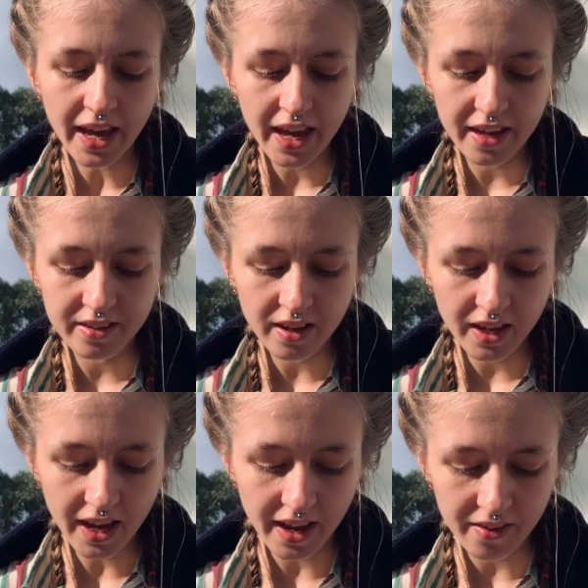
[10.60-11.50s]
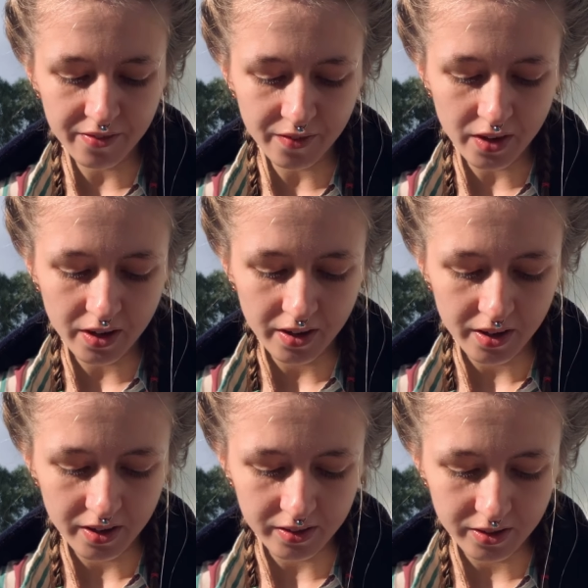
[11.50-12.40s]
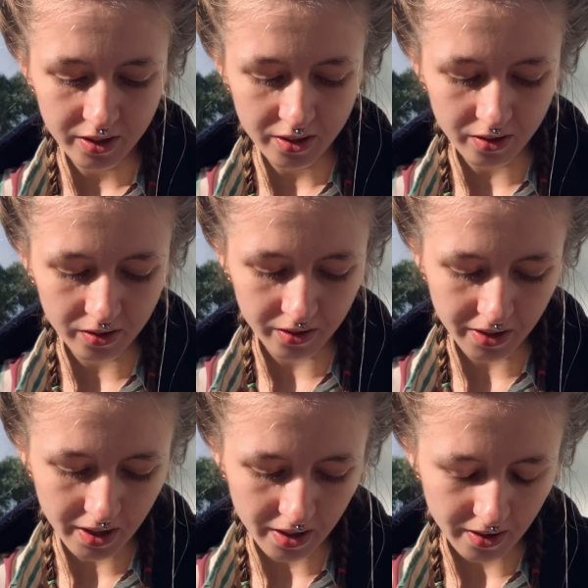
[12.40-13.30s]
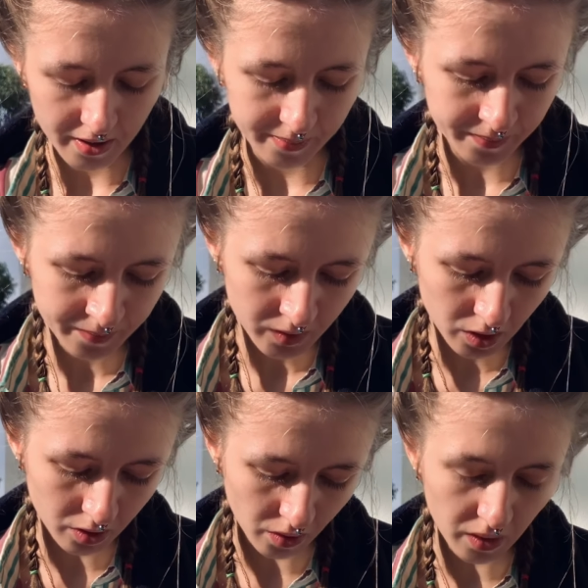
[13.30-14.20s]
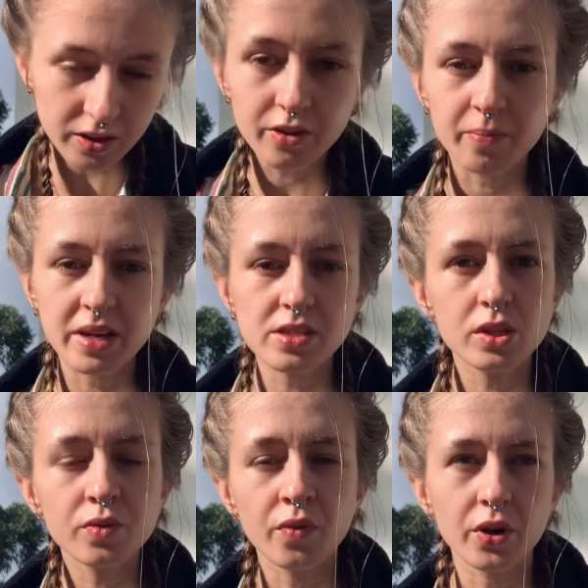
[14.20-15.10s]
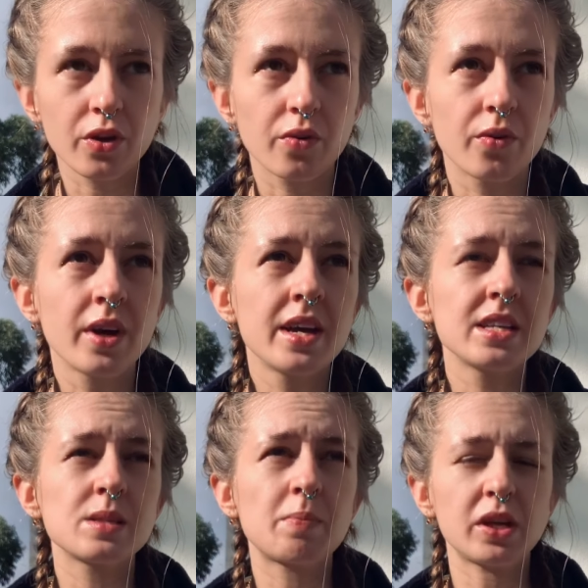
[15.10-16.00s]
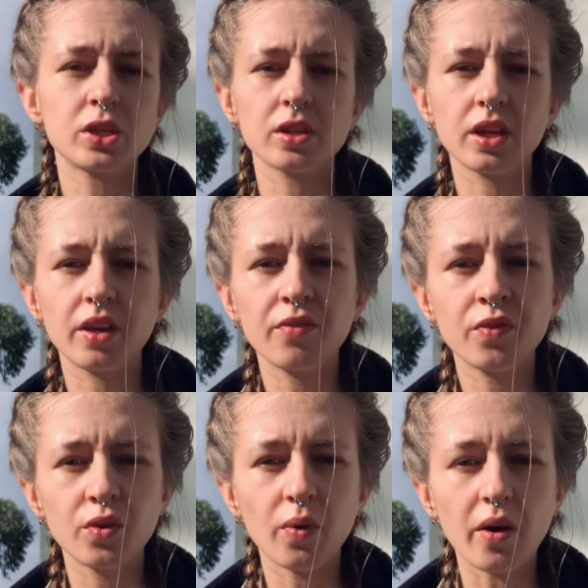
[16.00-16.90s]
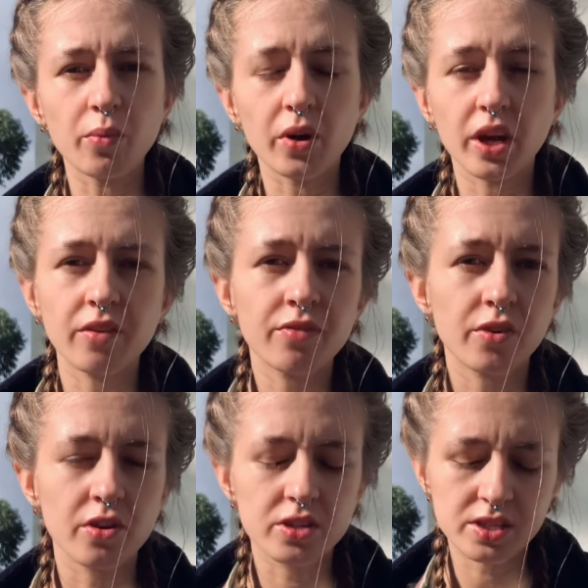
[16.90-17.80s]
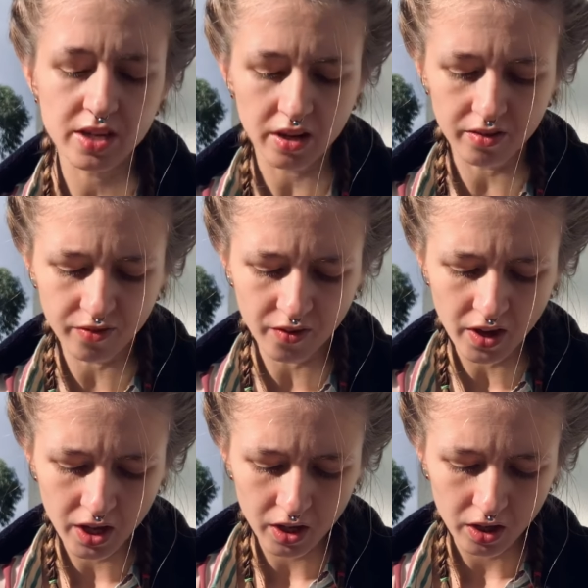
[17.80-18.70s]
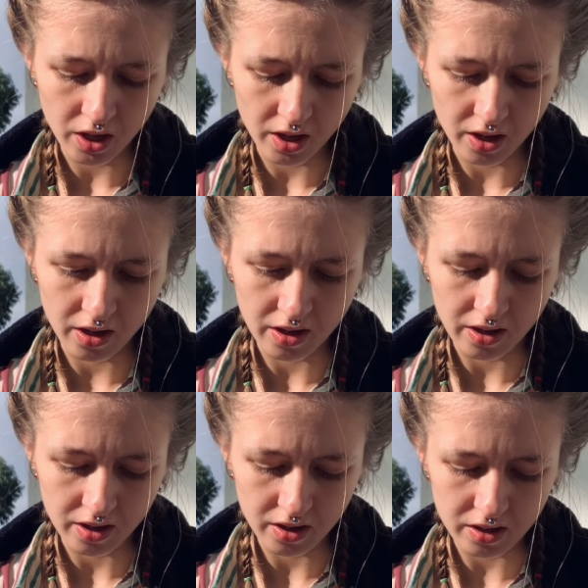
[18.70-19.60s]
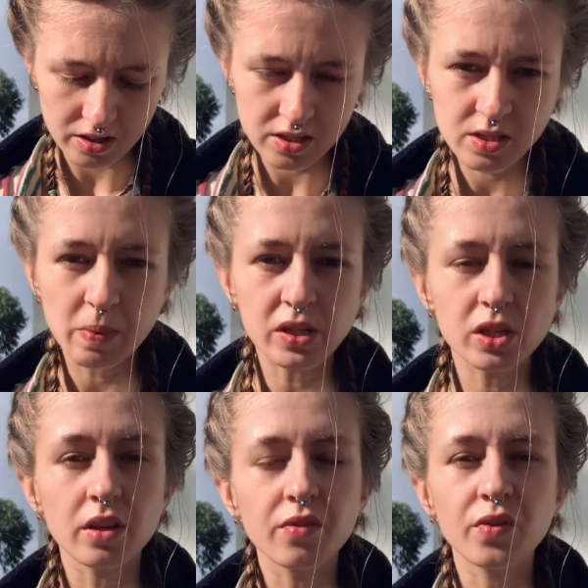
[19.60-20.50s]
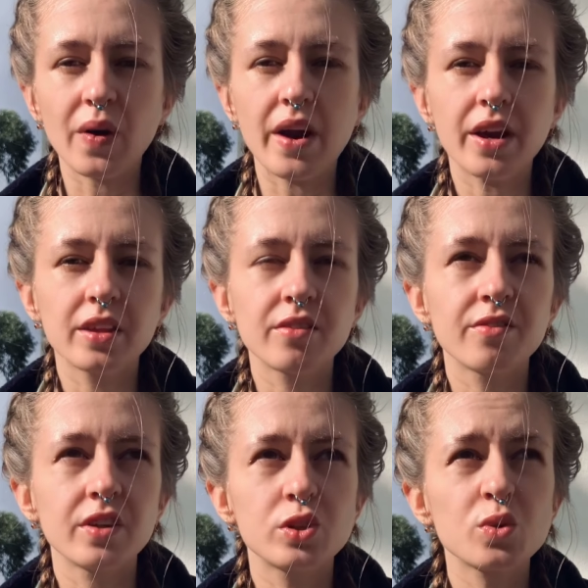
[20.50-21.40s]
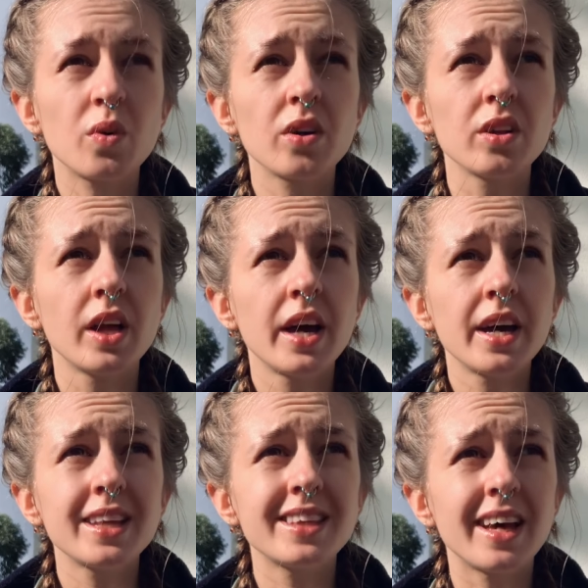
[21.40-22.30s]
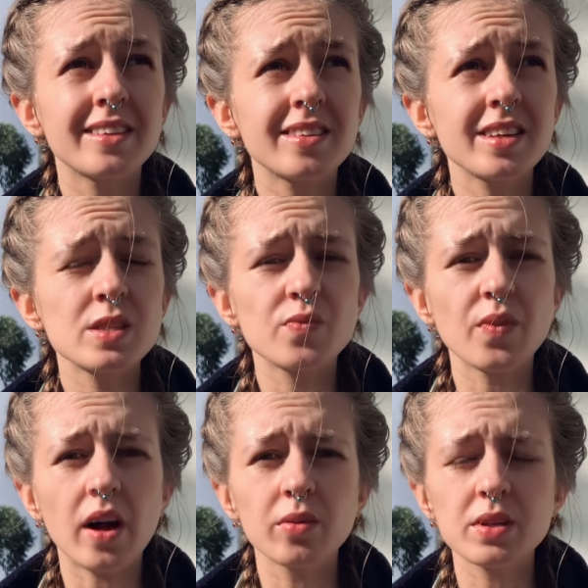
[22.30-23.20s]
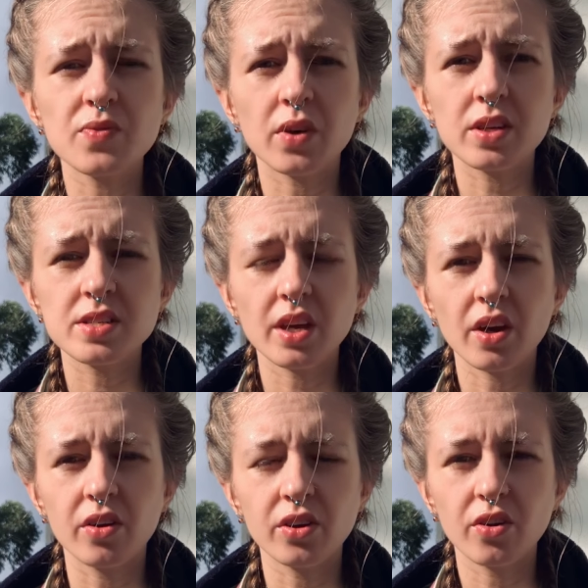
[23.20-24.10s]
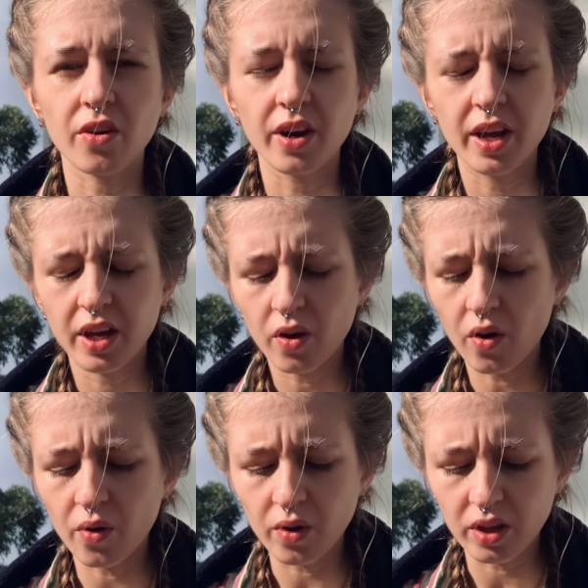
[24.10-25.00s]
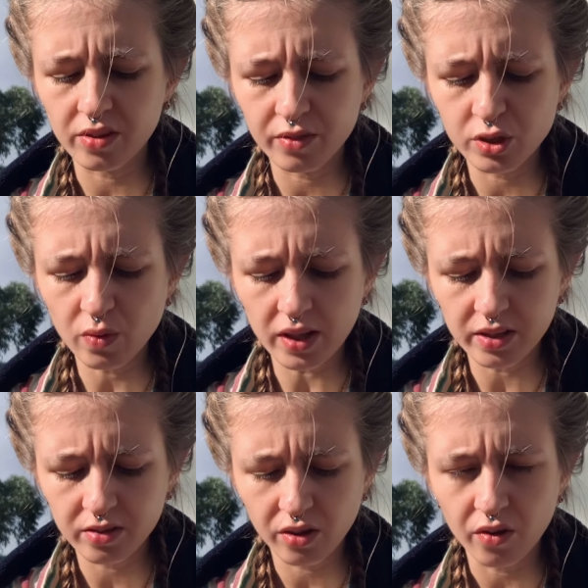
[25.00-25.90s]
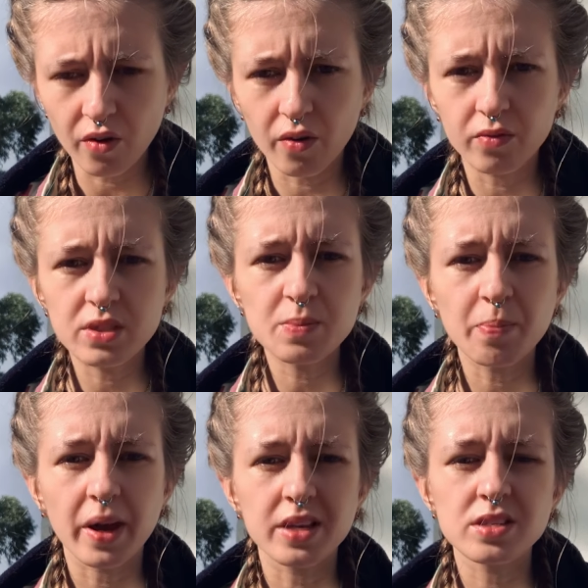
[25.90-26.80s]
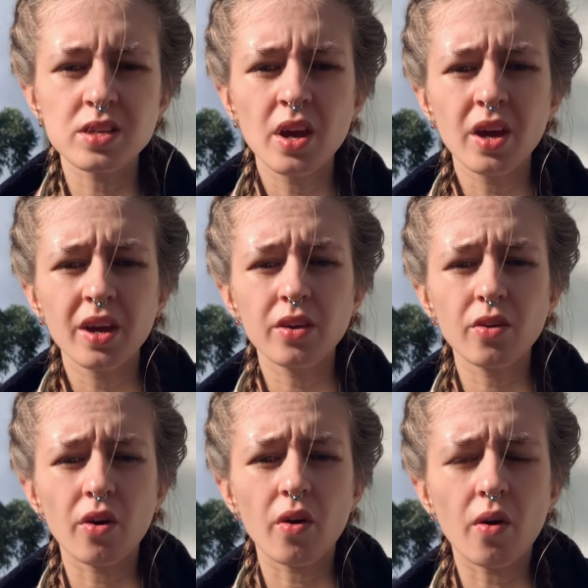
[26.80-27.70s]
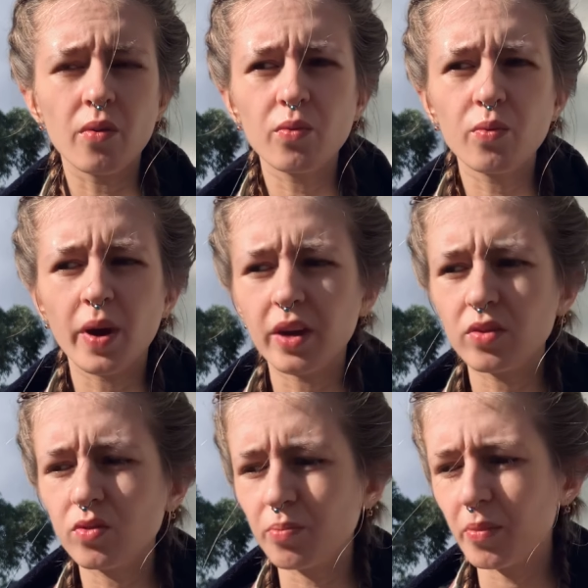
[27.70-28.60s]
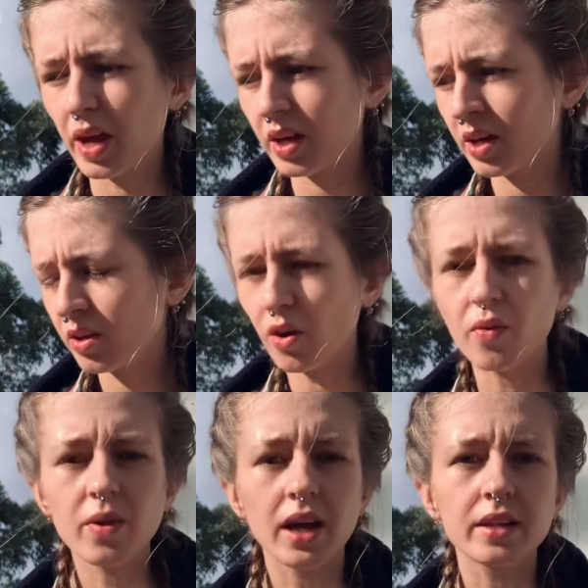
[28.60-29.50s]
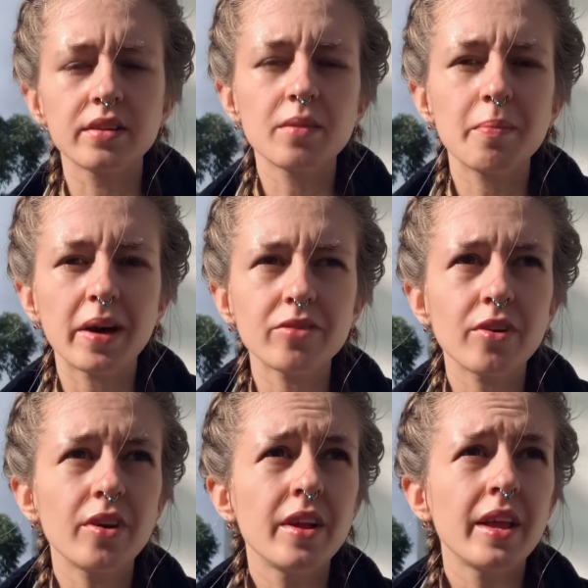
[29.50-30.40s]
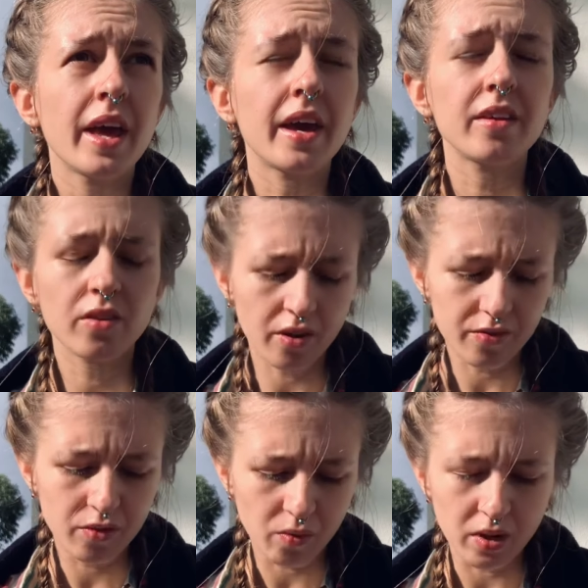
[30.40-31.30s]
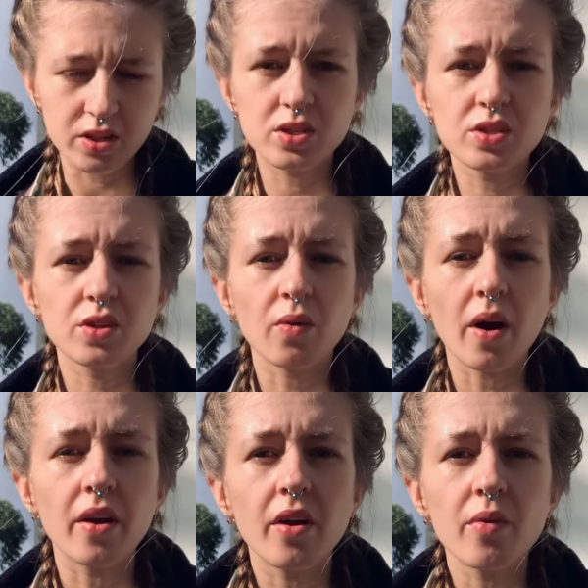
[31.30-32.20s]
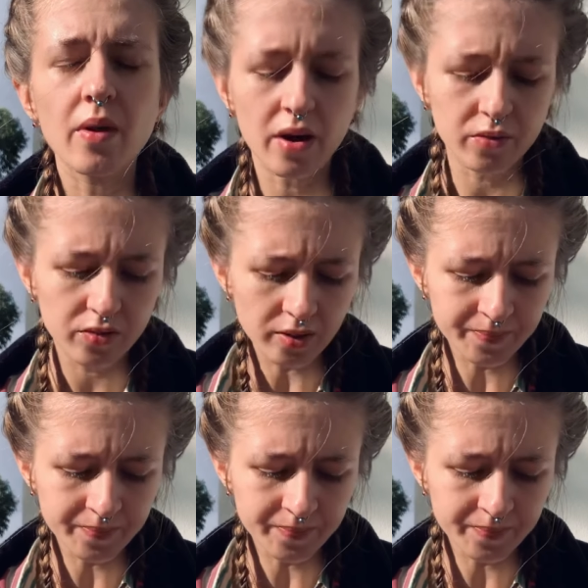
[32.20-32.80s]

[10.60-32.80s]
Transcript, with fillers: And I have a little, um, you know, a little message for you, especially if you are working for yourself, uh, especially if you are individual that is always focusing on your own individuality, your own space, your own way to make your reality better and of the ones you are around,